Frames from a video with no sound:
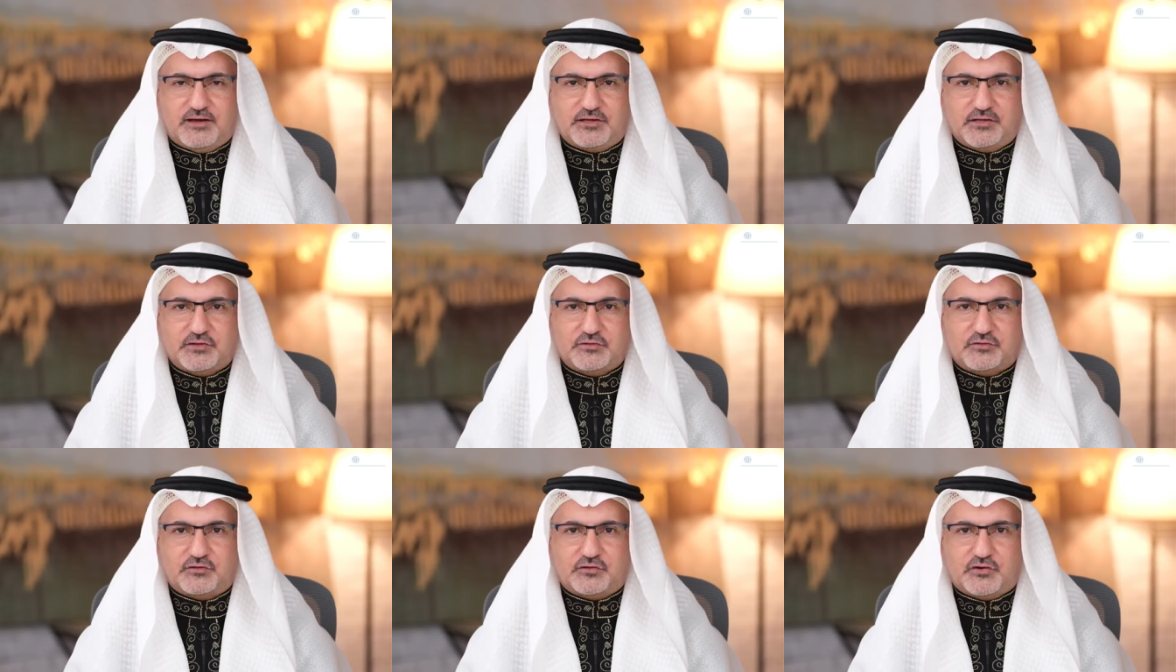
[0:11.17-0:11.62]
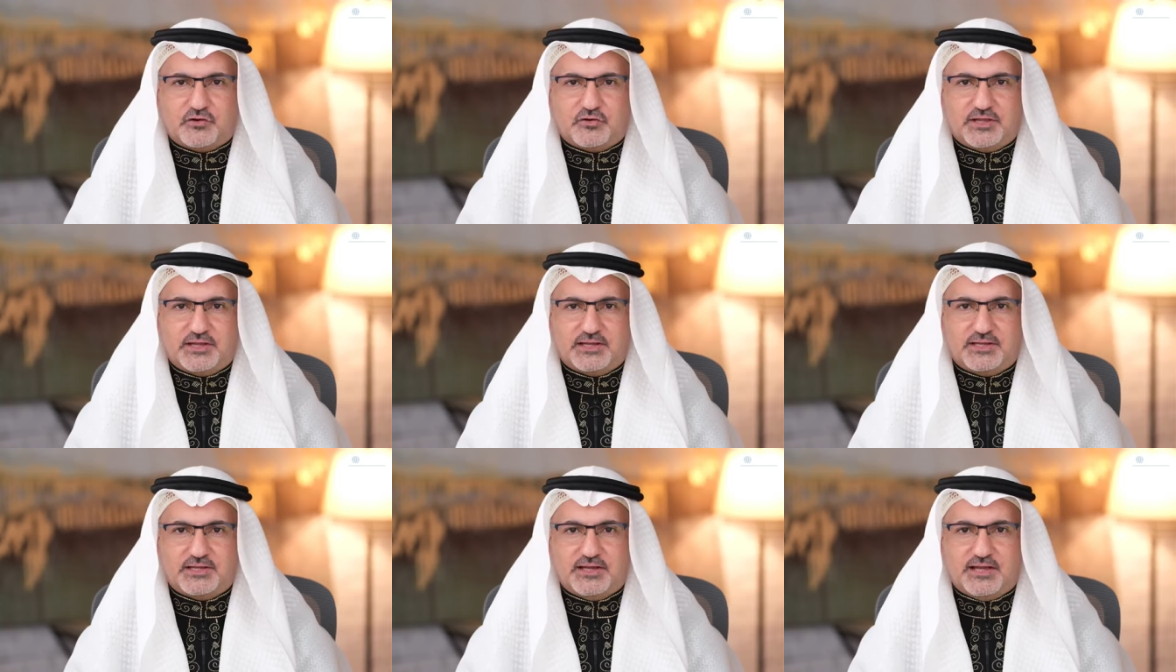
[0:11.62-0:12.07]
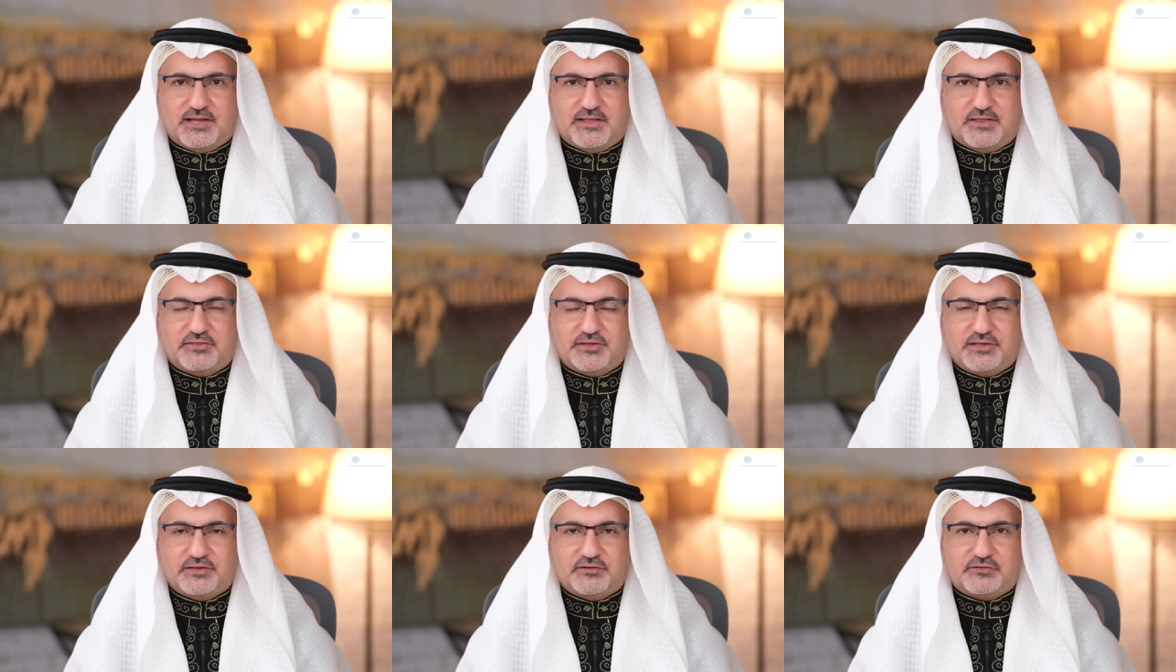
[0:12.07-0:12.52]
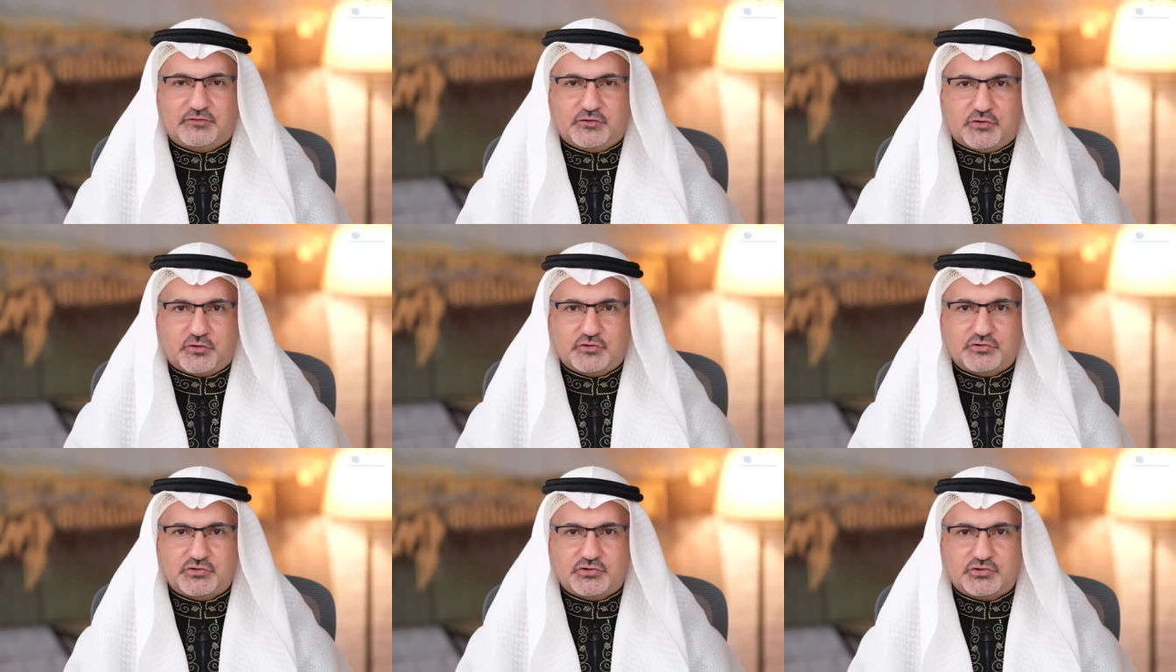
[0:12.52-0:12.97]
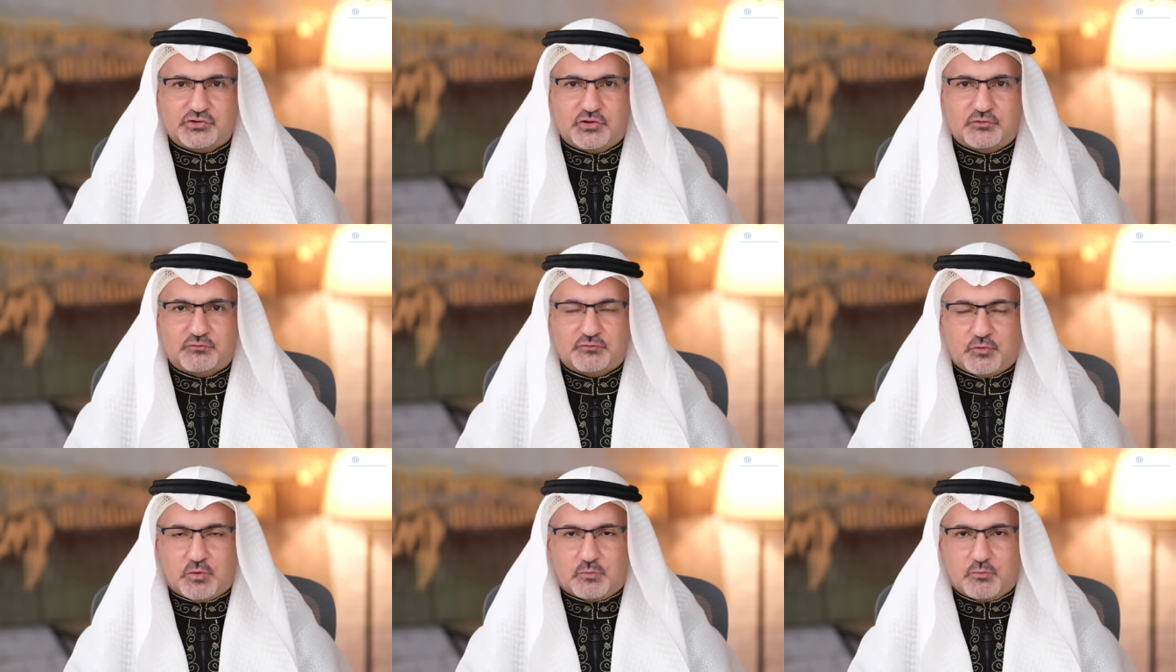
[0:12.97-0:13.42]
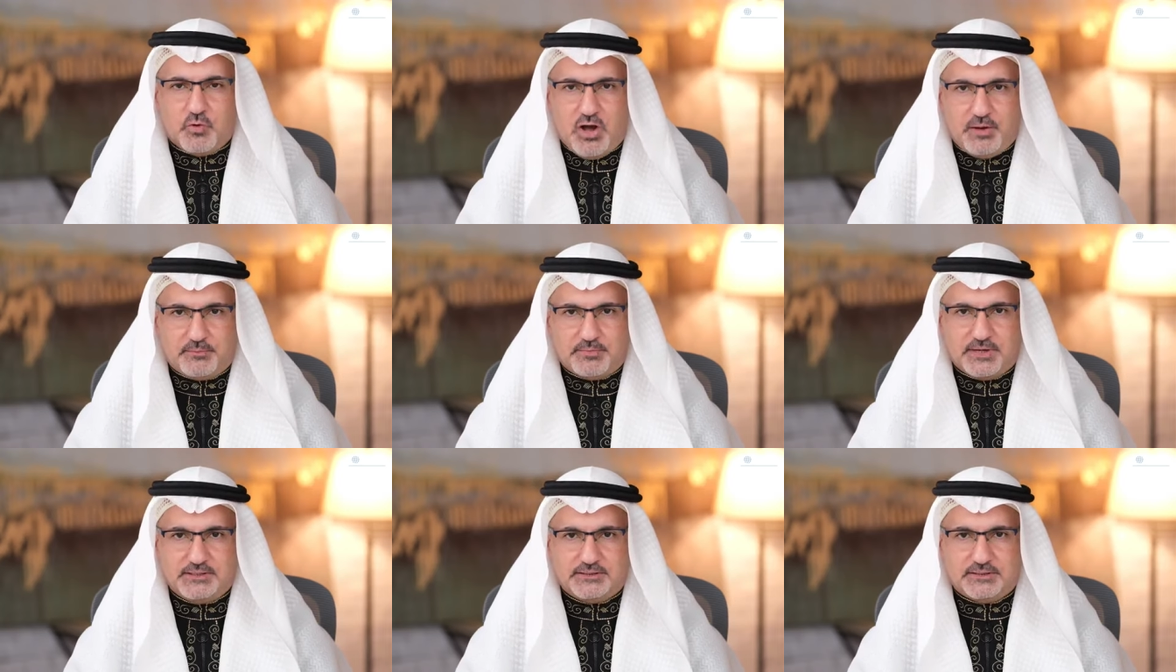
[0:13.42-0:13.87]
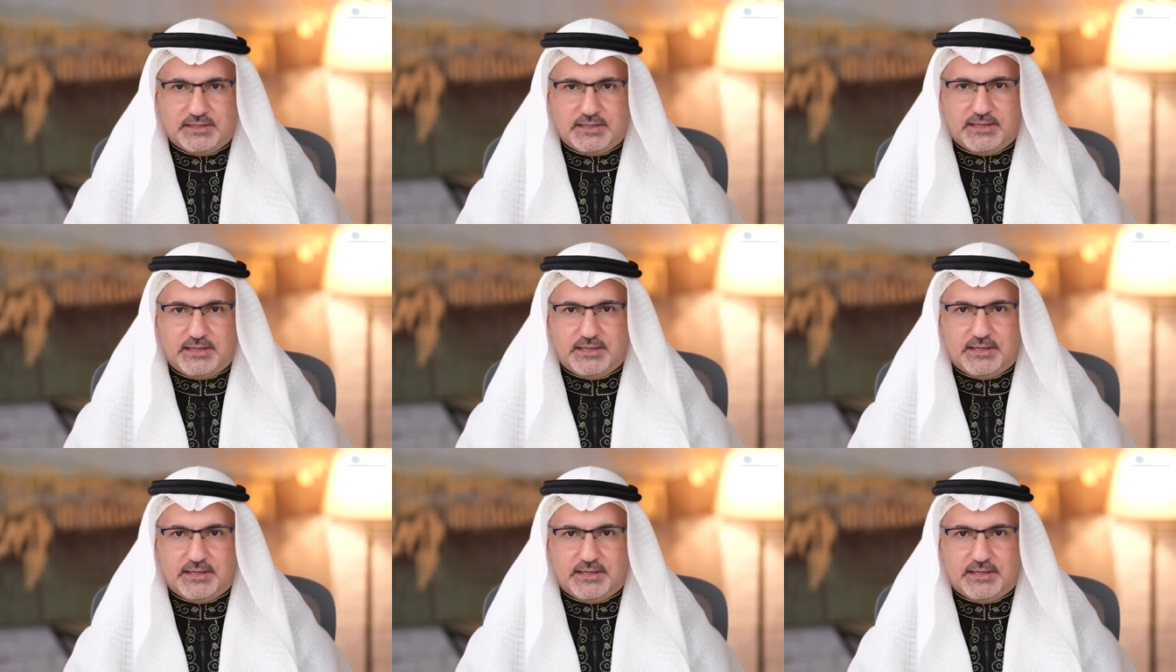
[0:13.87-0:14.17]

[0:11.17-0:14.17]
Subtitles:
concerning the search for Muhammad.